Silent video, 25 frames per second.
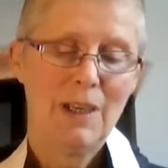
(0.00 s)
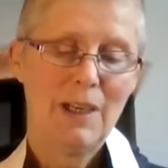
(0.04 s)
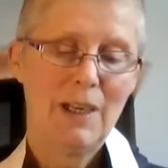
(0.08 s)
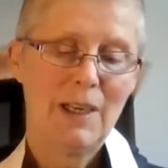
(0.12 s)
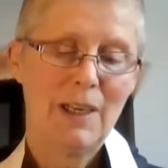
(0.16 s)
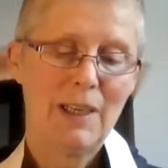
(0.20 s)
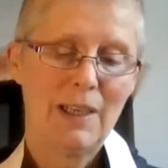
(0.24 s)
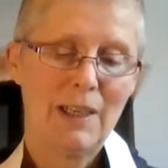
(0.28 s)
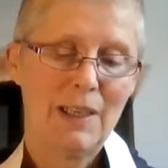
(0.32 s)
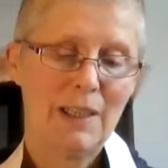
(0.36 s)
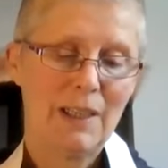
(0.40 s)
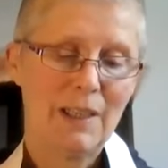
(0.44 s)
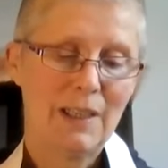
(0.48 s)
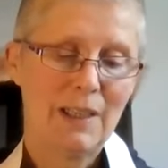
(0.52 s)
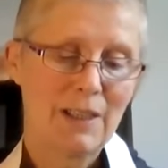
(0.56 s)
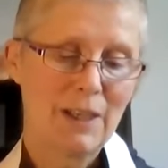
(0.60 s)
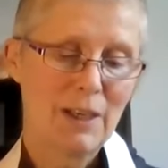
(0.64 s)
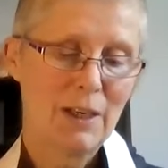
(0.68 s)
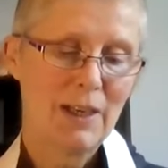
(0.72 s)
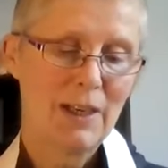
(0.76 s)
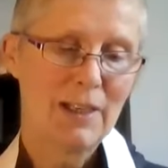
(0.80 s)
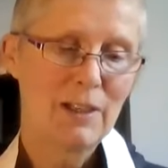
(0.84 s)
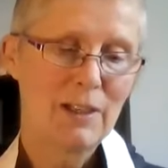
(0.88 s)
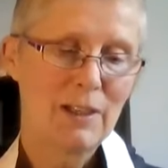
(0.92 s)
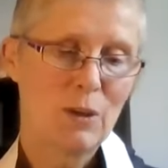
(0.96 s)

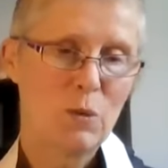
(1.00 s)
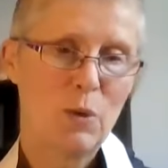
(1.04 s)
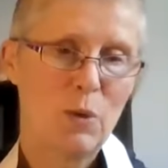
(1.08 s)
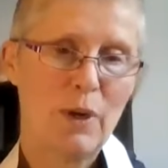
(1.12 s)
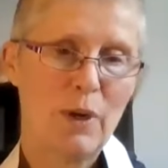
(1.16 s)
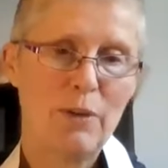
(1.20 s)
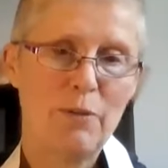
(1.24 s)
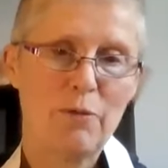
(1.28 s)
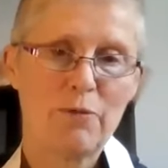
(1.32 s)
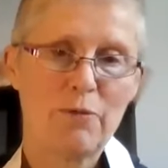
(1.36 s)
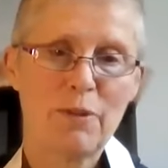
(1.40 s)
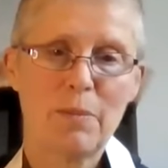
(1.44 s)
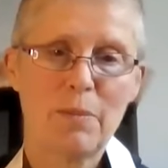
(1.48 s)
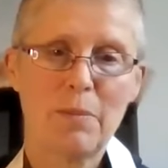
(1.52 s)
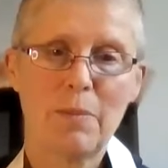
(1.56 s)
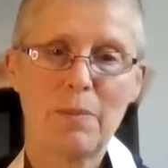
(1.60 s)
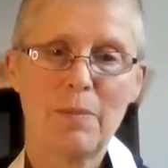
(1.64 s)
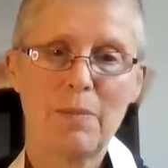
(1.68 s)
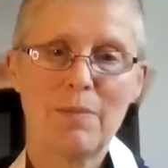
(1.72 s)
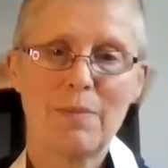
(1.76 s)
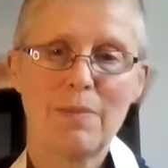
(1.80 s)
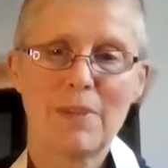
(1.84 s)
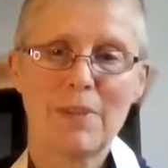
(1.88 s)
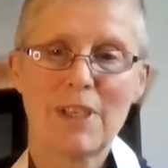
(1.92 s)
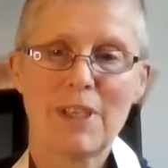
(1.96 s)
It's a little quote
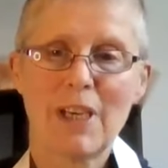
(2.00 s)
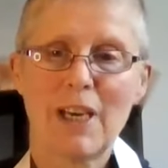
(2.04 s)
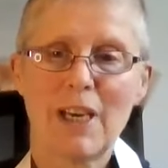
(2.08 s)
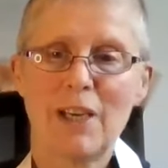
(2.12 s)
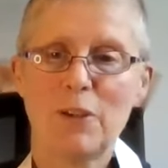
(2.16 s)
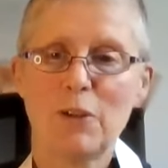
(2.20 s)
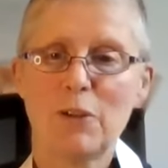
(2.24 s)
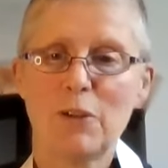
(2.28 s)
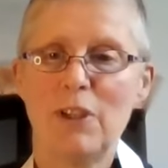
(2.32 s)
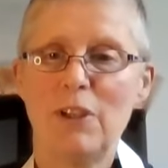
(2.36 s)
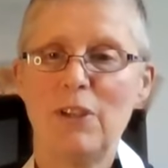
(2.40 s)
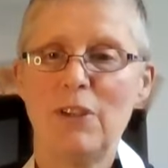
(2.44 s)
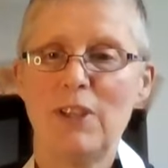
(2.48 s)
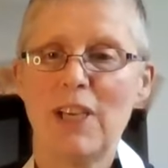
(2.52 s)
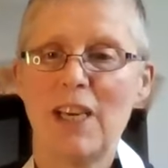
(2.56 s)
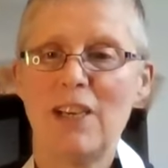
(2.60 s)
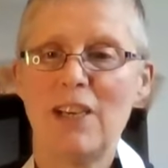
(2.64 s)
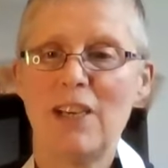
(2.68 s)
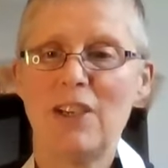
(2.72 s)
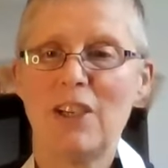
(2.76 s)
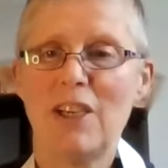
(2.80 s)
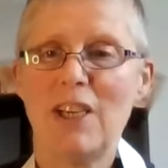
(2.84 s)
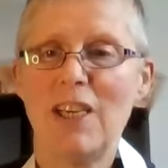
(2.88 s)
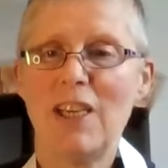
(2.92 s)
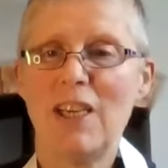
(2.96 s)
from Sayadaw U
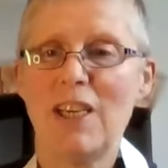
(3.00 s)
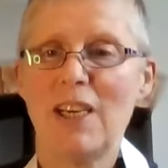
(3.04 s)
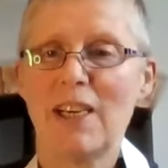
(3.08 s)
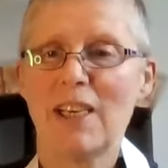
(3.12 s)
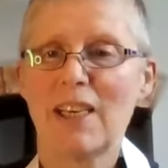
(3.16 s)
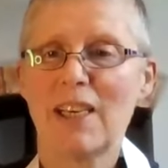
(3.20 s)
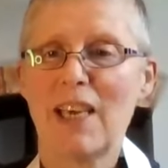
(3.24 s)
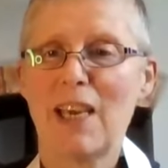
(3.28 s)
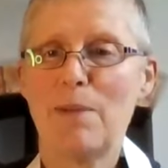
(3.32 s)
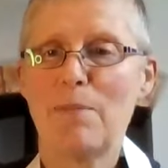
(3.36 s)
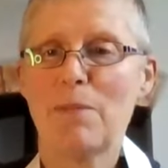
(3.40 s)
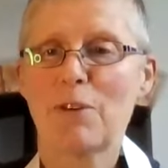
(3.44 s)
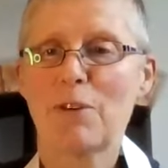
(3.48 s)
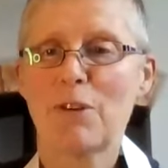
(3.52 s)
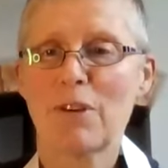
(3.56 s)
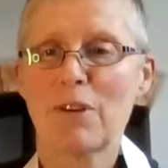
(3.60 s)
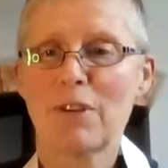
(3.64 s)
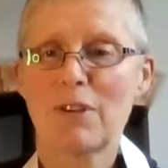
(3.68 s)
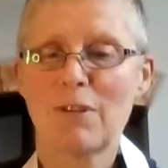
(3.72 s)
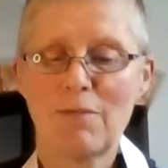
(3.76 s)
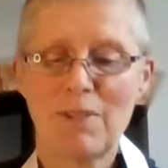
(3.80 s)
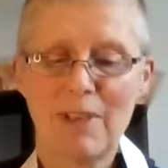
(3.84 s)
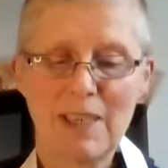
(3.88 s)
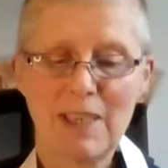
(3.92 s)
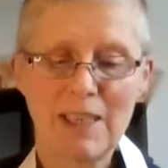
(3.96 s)
Tejaniya I came
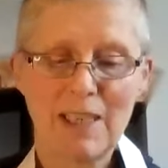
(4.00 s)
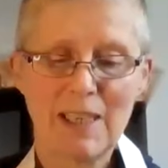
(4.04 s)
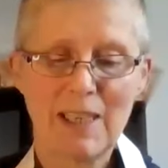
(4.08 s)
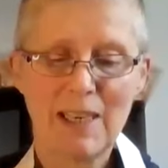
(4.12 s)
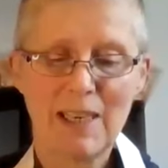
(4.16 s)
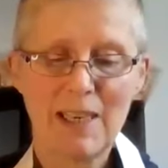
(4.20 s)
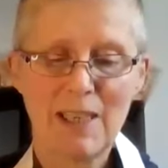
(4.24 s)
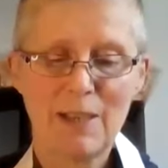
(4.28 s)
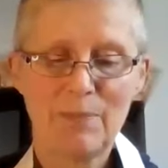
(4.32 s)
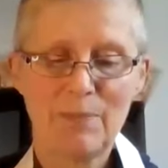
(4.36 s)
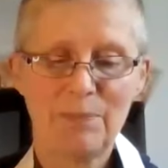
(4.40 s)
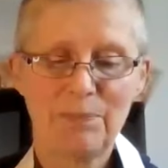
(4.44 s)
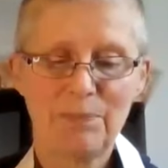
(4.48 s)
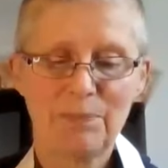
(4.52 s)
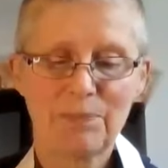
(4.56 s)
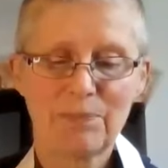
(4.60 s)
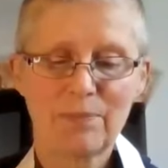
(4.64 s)
across recently.